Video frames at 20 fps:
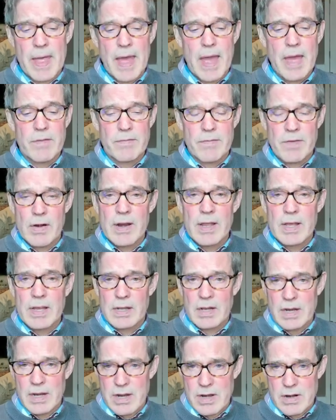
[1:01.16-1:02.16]
and very
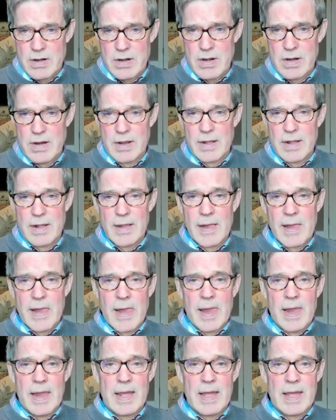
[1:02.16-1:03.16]
clear.
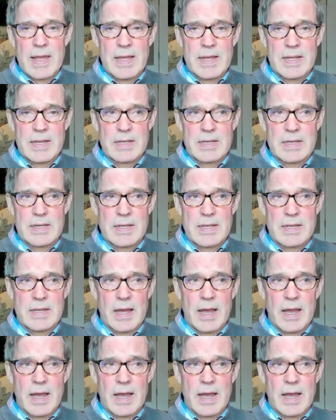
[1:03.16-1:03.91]
And